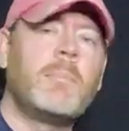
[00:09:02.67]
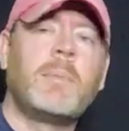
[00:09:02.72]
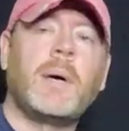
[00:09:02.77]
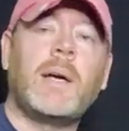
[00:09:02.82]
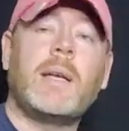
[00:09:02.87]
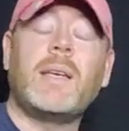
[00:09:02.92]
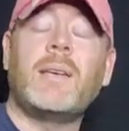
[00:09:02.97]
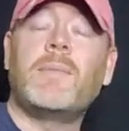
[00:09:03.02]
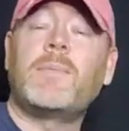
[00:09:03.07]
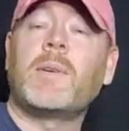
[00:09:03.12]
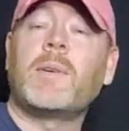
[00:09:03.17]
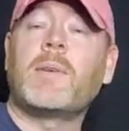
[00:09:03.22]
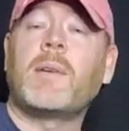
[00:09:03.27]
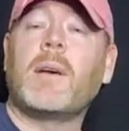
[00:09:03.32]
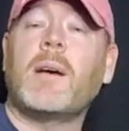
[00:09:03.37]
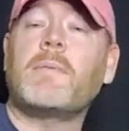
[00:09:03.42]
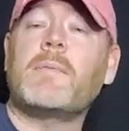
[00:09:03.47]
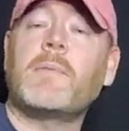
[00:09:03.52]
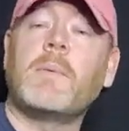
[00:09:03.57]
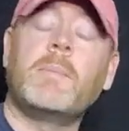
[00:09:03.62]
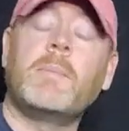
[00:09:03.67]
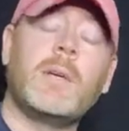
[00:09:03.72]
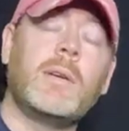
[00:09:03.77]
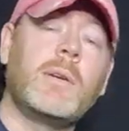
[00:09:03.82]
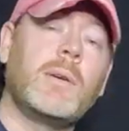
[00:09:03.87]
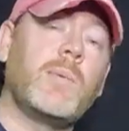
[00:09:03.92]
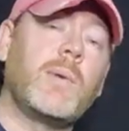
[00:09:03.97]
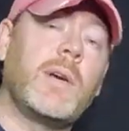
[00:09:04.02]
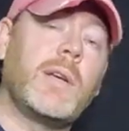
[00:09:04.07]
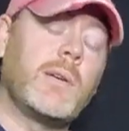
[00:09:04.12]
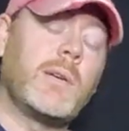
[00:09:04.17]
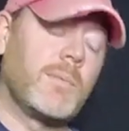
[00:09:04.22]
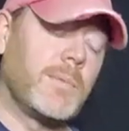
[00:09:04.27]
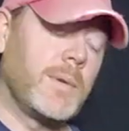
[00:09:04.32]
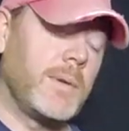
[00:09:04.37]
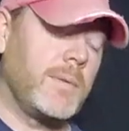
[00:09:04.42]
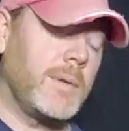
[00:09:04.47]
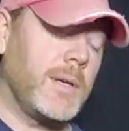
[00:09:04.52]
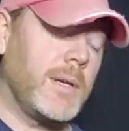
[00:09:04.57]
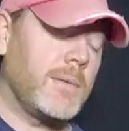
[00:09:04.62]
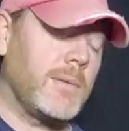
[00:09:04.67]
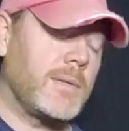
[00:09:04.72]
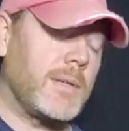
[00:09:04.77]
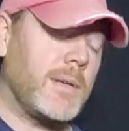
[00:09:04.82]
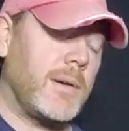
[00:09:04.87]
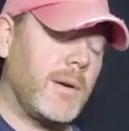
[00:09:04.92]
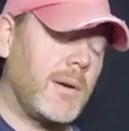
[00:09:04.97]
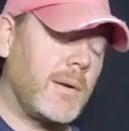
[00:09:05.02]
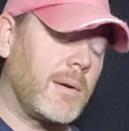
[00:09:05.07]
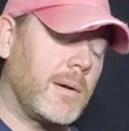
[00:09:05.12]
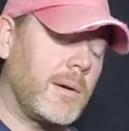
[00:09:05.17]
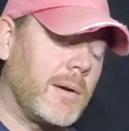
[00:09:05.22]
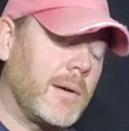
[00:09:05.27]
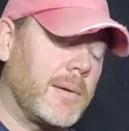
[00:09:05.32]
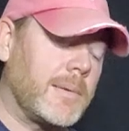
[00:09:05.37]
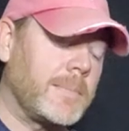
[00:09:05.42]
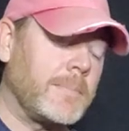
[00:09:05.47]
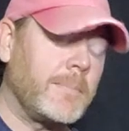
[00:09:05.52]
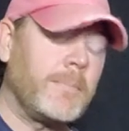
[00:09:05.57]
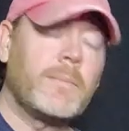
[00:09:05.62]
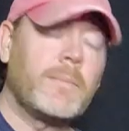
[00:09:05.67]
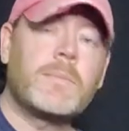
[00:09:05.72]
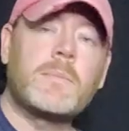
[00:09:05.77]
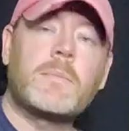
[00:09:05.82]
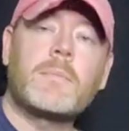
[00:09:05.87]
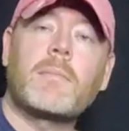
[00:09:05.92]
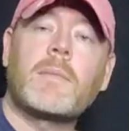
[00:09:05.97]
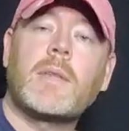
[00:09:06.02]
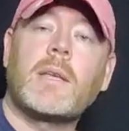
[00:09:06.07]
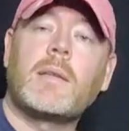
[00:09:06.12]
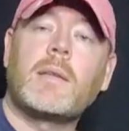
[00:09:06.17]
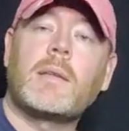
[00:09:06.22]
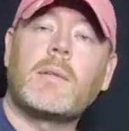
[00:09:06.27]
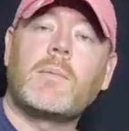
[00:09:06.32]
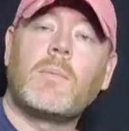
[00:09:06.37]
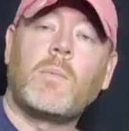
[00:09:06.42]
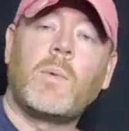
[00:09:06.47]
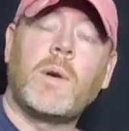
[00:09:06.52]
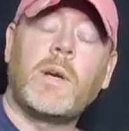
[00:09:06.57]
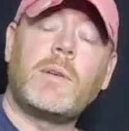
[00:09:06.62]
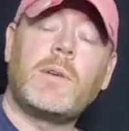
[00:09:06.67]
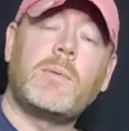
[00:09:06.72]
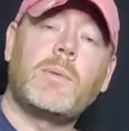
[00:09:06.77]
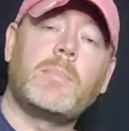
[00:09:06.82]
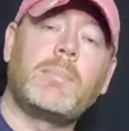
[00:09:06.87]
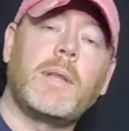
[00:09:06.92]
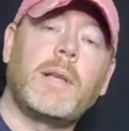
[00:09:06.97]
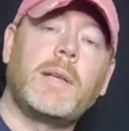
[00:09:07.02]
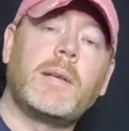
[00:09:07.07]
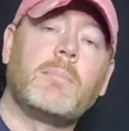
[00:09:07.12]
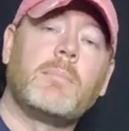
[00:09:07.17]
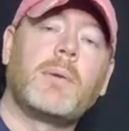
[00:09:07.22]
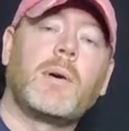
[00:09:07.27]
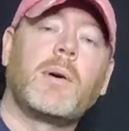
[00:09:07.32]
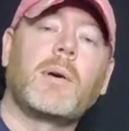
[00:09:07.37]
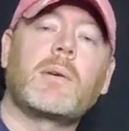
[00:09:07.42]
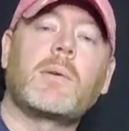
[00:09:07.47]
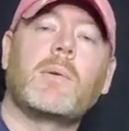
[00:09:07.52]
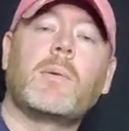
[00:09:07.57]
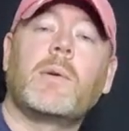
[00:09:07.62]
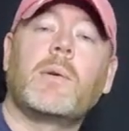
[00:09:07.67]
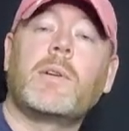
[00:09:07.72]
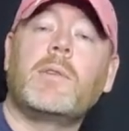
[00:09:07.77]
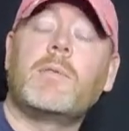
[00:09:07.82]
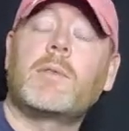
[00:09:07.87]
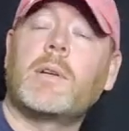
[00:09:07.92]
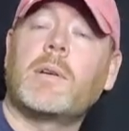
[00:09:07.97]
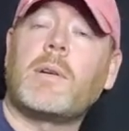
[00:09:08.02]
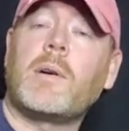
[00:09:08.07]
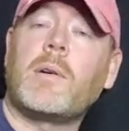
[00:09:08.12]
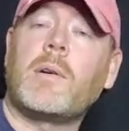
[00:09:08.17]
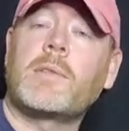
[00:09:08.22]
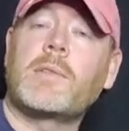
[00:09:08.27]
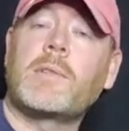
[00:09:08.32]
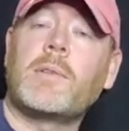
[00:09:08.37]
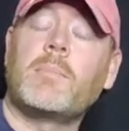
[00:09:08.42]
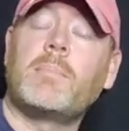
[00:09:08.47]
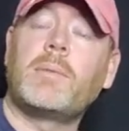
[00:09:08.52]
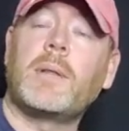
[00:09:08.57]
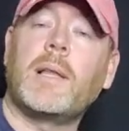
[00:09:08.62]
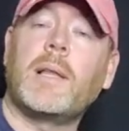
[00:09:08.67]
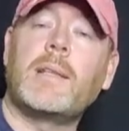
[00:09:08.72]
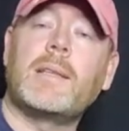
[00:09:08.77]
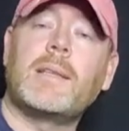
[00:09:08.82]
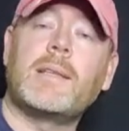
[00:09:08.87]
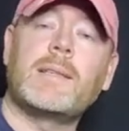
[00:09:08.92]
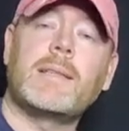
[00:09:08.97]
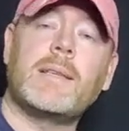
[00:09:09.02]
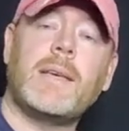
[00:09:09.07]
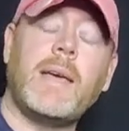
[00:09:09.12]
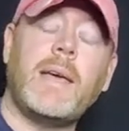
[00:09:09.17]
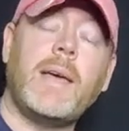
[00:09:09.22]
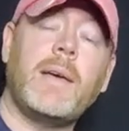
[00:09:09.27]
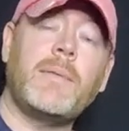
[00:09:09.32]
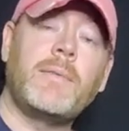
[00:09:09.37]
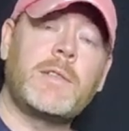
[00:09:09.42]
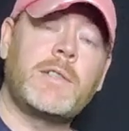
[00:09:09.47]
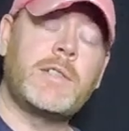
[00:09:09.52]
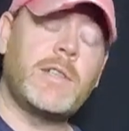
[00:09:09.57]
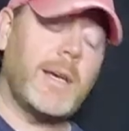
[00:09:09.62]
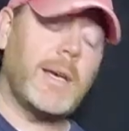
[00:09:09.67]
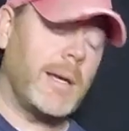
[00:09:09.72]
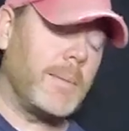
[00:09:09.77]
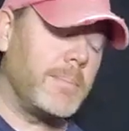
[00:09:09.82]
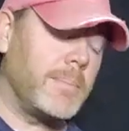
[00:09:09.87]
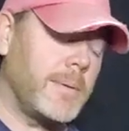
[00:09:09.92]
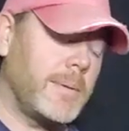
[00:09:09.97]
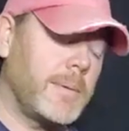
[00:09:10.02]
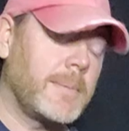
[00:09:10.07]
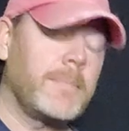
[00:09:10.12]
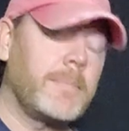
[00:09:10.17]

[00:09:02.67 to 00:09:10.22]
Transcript: But if you're not familiar where your root notes are, where you would play your bar chord, you can also play this F shape.